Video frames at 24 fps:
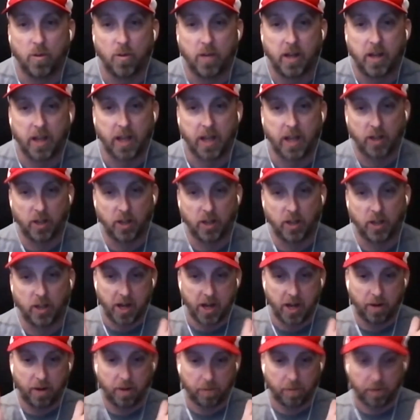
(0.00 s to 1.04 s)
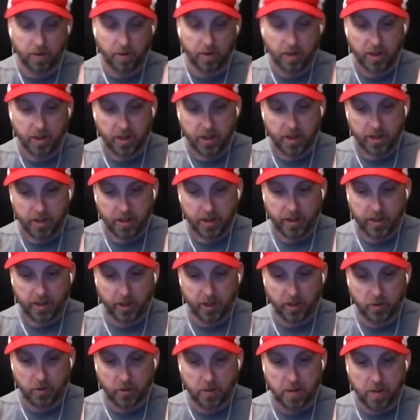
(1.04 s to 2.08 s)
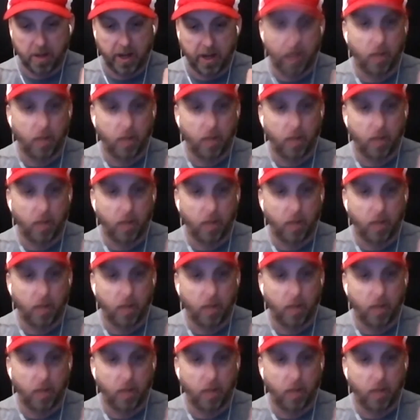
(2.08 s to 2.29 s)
Again, you kind of depending